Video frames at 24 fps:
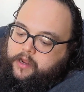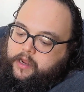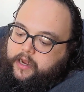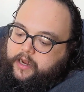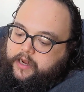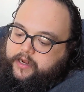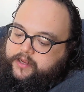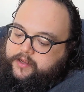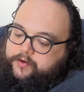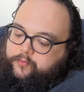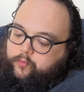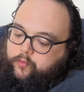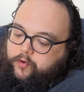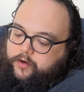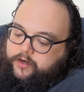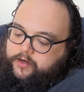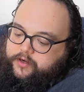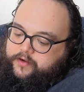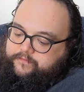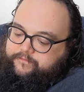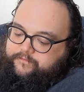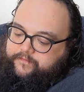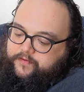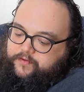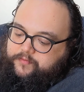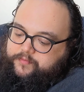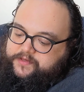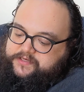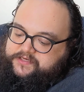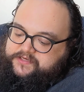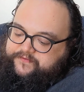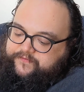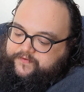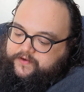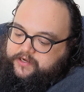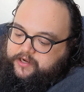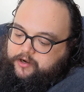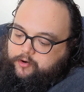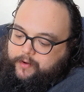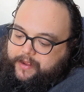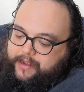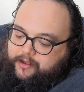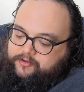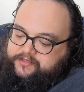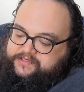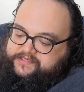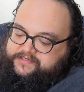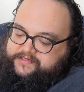I had wanted to film this video
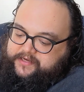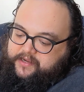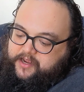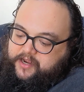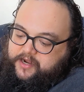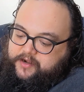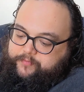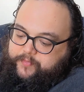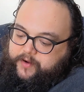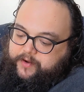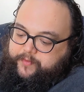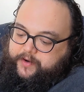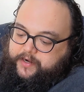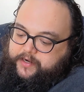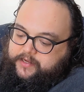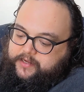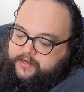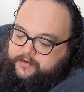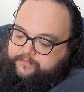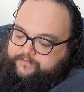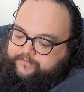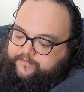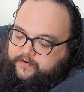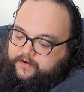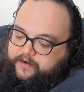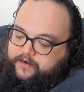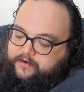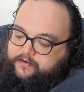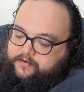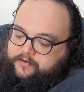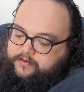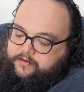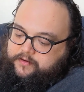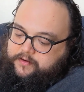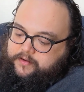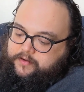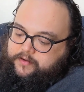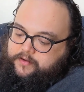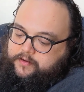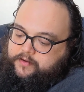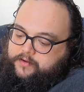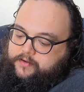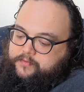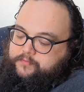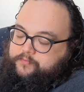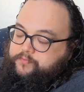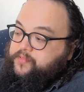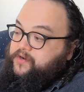outside by my campfire,
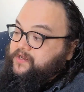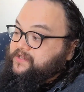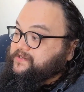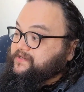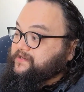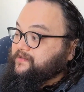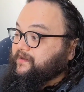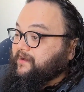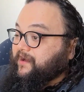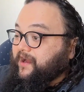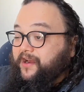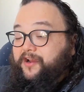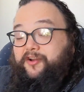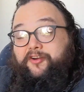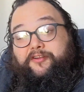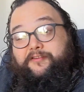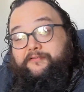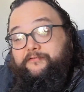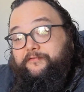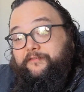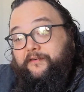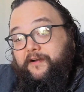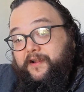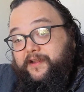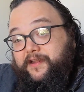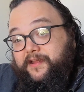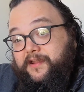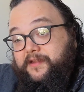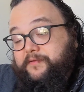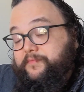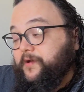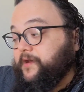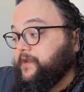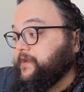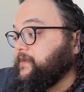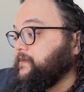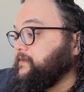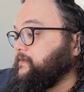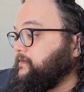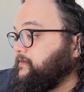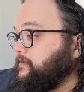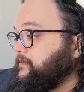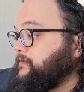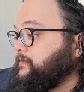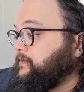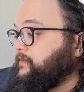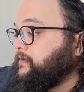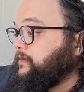but I couldn't find anybody
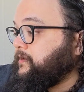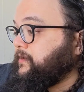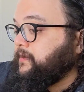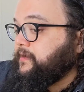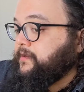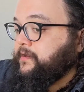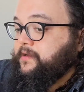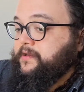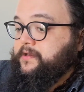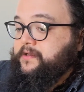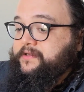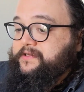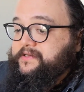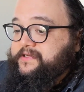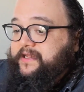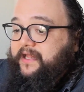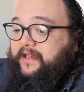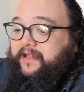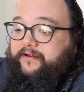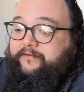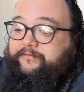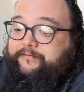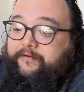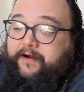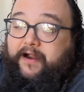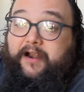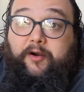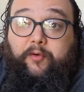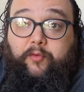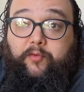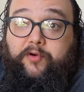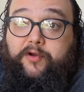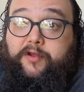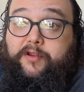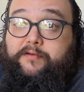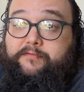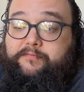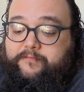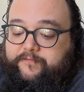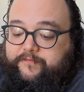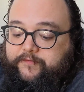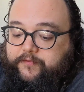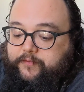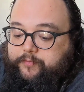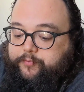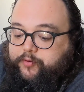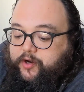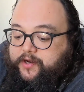selling firewood
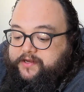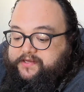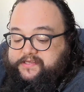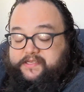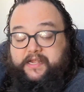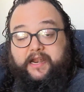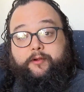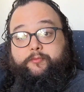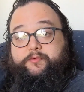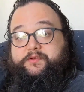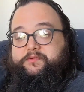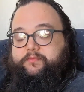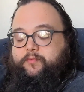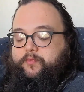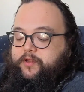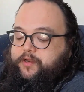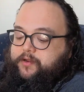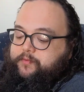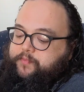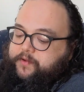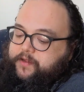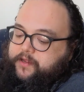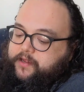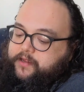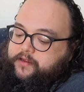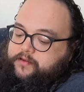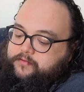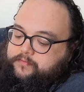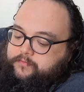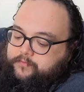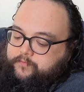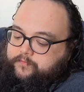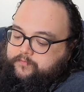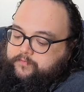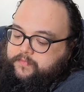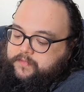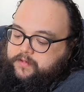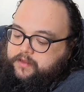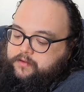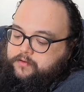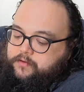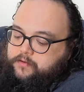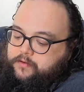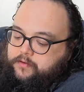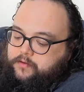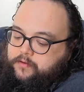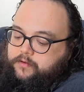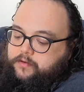for a price that I was willing to pay
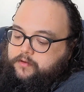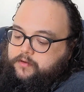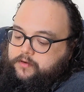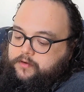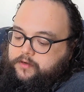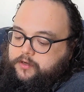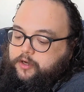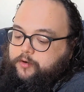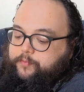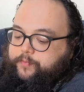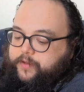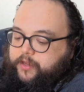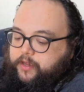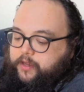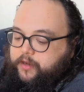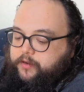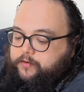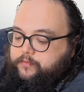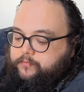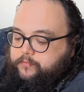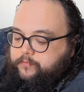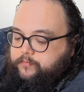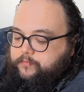nearby.